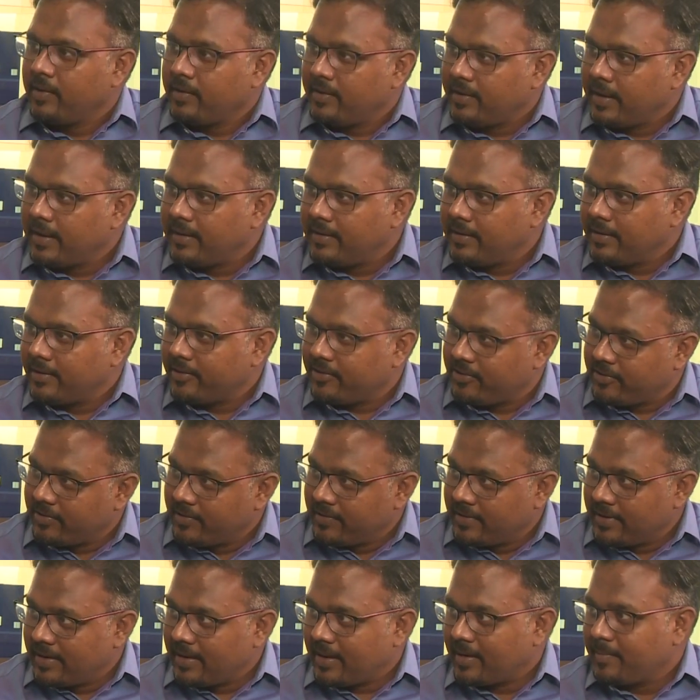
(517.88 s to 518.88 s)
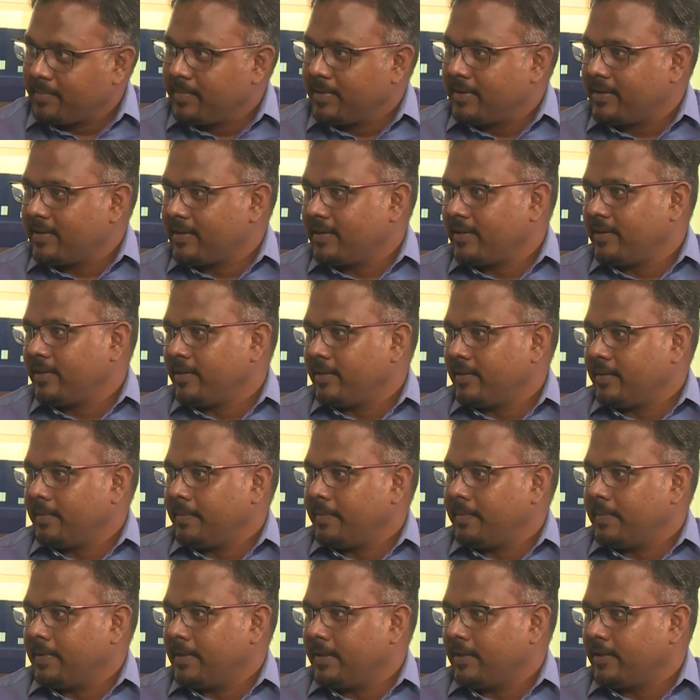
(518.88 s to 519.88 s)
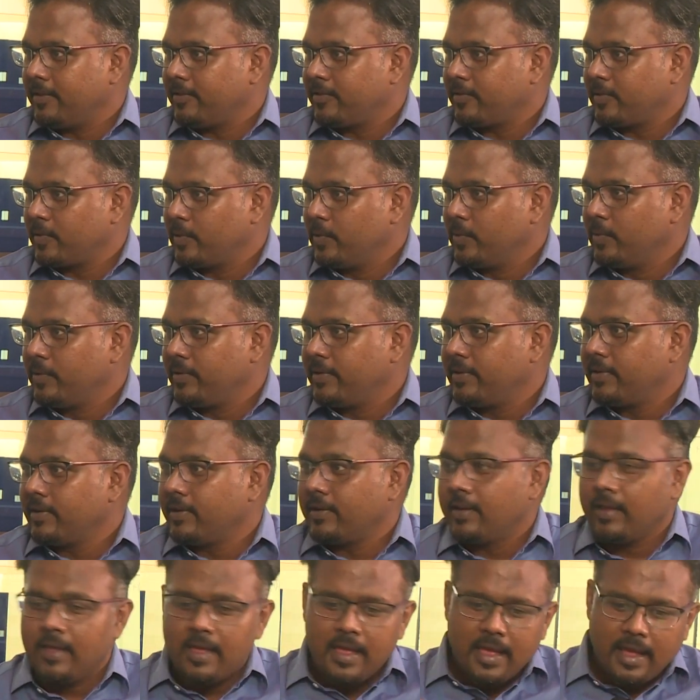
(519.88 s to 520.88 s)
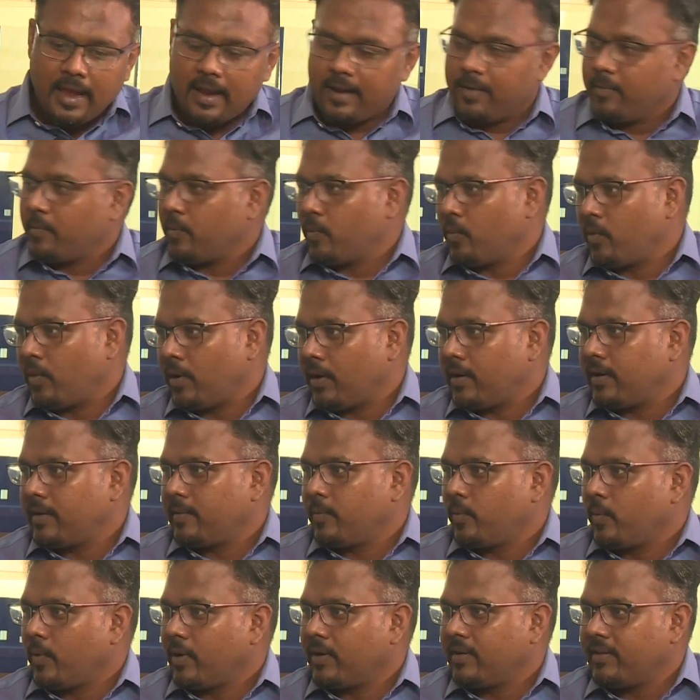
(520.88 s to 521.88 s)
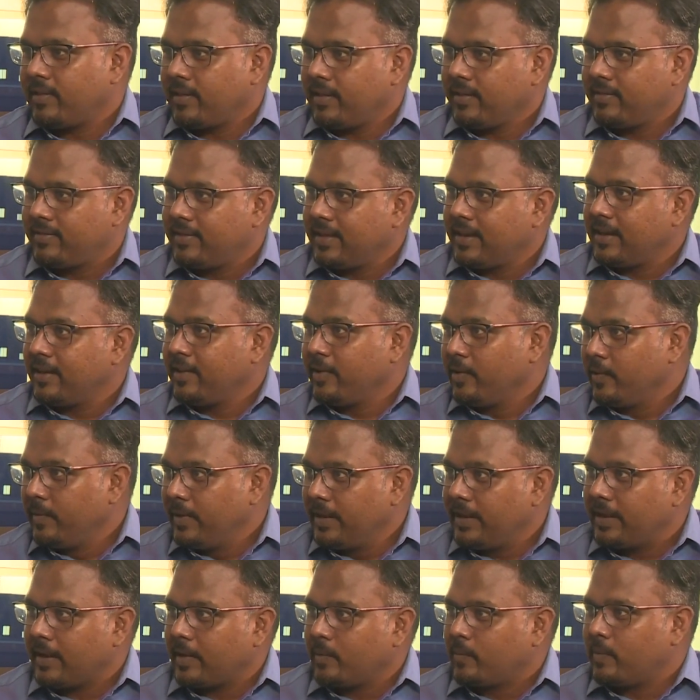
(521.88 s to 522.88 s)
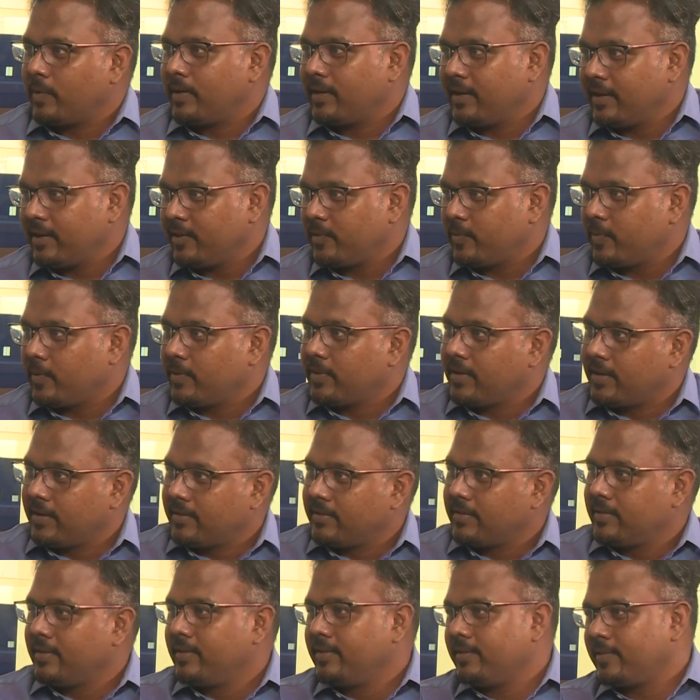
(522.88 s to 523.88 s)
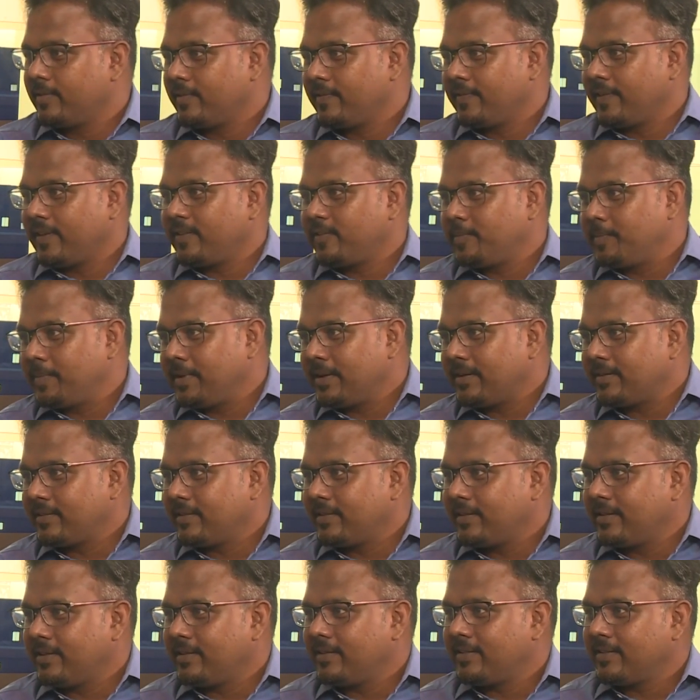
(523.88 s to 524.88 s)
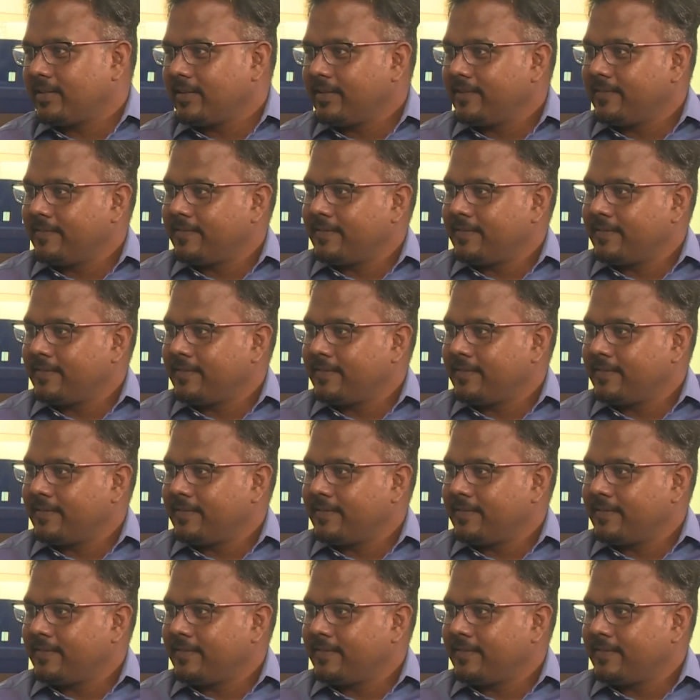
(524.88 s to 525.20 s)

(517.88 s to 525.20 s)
get their children admitted of the school here, and what is there a unique advantage for the residents of SPR city itself?